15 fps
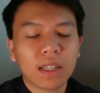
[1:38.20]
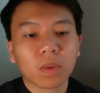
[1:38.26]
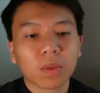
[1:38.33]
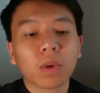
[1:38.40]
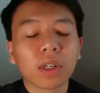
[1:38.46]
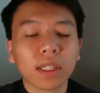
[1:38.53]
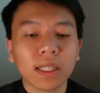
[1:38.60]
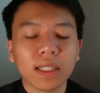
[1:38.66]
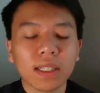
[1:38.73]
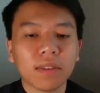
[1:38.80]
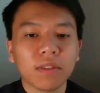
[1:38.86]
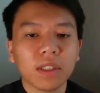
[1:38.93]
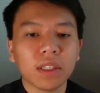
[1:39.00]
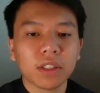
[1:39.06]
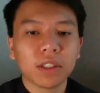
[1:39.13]
As a working
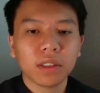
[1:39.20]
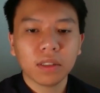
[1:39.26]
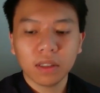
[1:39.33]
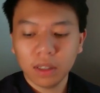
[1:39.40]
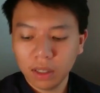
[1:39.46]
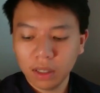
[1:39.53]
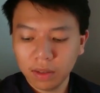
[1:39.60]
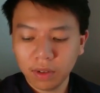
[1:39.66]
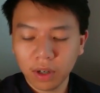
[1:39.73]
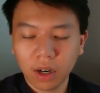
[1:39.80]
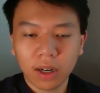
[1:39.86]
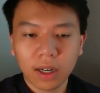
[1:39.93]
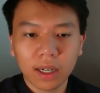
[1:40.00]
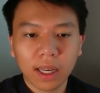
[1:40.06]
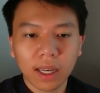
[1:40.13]
definition of
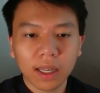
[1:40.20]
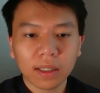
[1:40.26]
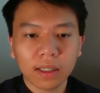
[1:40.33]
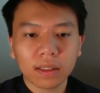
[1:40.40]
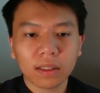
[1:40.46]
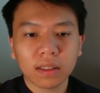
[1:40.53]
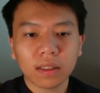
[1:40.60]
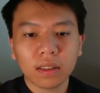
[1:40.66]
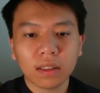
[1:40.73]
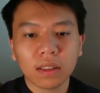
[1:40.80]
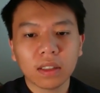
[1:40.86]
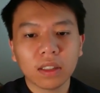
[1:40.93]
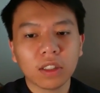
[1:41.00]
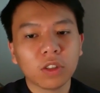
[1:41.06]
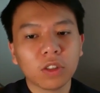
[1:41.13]
RNA,
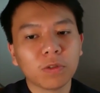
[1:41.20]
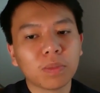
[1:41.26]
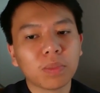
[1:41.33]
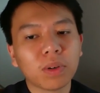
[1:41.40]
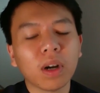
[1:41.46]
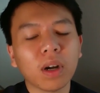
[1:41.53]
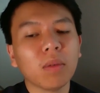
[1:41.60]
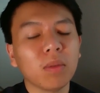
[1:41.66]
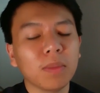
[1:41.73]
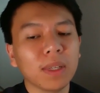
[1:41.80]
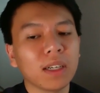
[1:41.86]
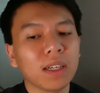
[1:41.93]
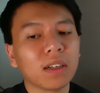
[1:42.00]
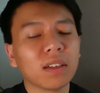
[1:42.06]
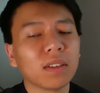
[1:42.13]
you've
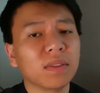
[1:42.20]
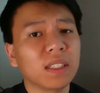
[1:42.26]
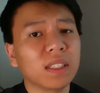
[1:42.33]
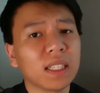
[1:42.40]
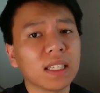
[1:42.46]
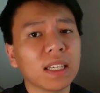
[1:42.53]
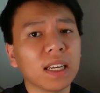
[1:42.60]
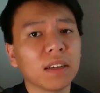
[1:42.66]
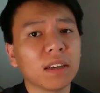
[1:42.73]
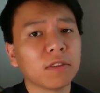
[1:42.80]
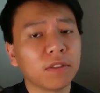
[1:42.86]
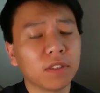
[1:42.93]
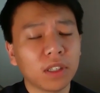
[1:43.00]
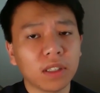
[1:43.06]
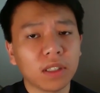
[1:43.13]
probably heard of DNA
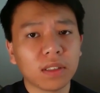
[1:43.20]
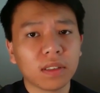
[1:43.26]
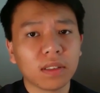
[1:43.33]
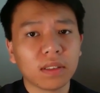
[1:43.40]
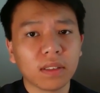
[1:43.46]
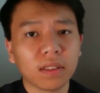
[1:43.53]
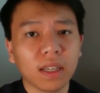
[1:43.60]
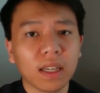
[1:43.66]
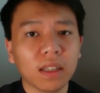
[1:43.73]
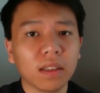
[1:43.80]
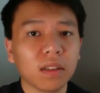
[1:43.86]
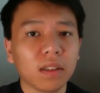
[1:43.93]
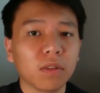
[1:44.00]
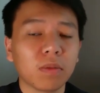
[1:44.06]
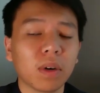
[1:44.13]
first,
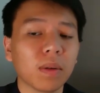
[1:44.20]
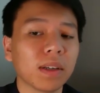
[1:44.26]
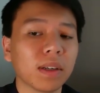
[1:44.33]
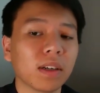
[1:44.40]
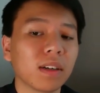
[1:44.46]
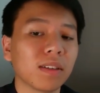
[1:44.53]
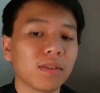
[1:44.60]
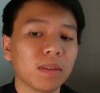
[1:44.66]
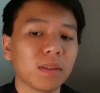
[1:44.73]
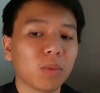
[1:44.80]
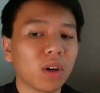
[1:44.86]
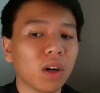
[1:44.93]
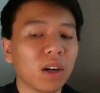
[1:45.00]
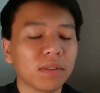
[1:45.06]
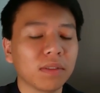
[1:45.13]
and you've probably heard of it
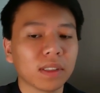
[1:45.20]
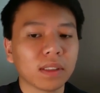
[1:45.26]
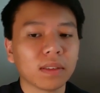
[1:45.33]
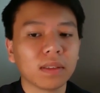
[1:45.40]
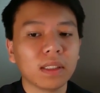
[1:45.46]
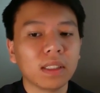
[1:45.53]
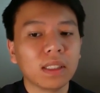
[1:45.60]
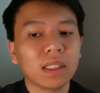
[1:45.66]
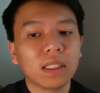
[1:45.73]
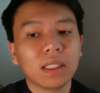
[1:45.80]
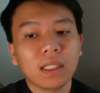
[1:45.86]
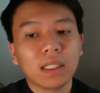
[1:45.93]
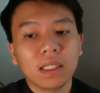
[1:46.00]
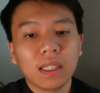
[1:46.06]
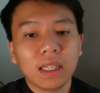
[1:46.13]
more often.
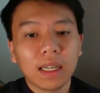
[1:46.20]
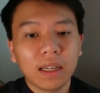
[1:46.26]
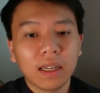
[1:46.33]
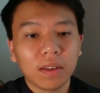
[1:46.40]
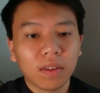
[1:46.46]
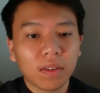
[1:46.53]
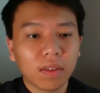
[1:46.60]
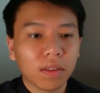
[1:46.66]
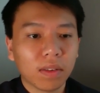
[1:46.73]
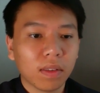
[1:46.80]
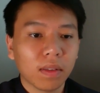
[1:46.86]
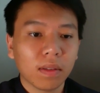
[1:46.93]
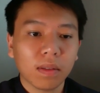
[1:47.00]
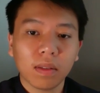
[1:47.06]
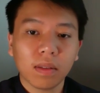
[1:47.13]
It's
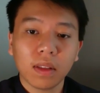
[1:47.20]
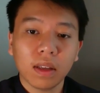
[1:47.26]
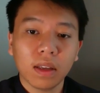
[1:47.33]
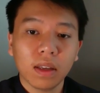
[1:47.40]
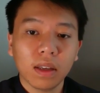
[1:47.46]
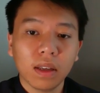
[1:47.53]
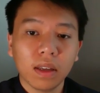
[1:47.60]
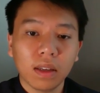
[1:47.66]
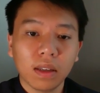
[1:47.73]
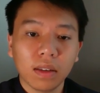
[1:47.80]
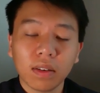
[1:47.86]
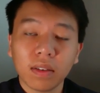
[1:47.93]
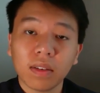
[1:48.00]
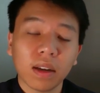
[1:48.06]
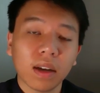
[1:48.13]
the
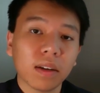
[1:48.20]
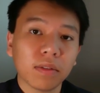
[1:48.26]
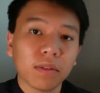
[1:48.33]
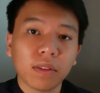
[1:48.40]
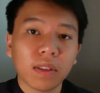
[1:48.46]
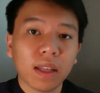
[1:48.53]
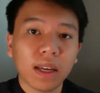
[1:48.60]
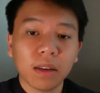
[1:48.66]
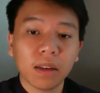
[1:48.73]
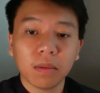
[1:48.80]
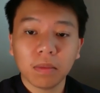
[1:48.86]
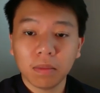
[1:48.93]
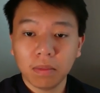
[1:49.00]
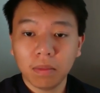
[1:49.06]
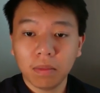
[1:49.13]
stuff that
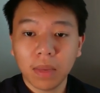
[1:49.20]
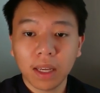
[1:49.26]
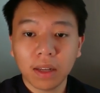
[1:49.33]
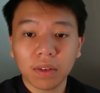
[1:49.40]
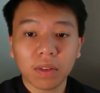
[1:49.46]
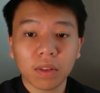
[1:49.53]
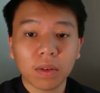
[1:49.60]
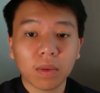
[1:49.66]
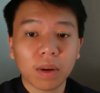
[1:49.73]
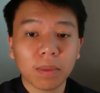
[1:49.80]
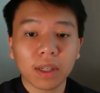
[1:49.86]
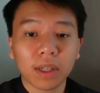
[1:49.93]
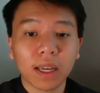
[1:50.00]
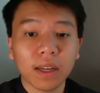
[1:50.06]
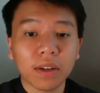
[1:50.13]
makes the
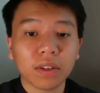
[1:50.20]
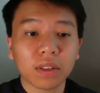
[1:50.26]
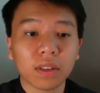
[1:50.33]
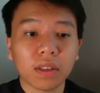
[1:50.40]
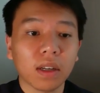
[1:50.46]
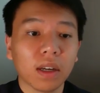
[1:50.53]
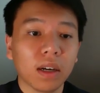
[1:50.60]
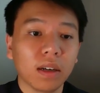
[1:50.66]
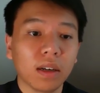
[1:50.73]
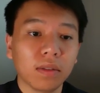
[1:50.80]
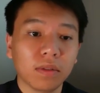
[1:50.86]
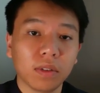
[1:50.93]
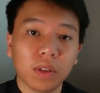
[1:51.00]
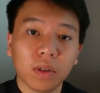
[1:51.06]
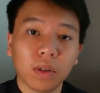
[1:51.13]
replication
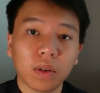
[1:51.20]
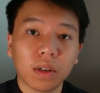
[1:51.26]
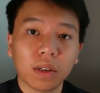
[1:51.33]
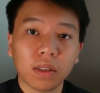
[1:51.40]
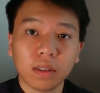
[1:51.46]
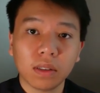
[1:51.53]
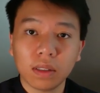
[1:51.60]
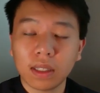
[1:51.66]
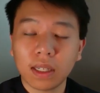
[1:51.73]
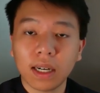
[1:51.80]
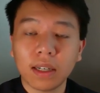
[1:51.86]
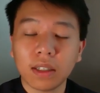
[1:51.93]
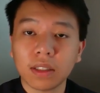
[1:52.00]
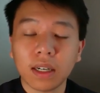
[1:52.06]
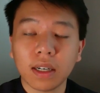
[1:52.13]
of your
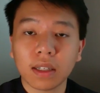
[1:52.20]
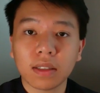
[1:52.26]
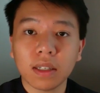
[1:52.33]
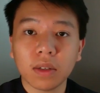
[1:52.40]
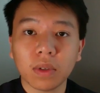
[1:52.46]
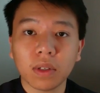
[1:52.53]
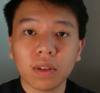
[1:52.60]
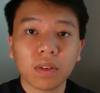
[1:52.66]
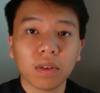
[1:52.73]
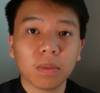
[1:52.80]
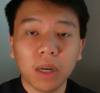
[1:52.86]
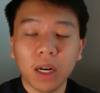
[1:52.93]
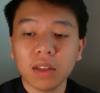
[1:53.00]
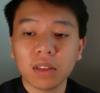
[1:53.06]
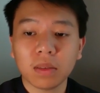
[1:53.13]
entire genetic
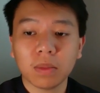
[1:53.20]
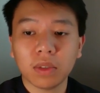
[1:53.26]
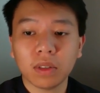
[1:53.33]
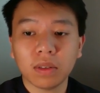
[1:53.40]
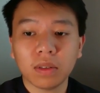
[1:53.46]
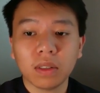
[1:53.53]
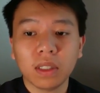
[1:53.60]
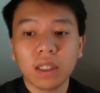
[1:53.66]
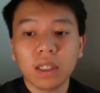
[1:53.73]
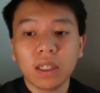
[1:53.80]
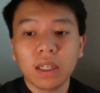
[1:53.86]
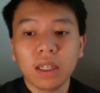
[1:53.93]
sequence possible.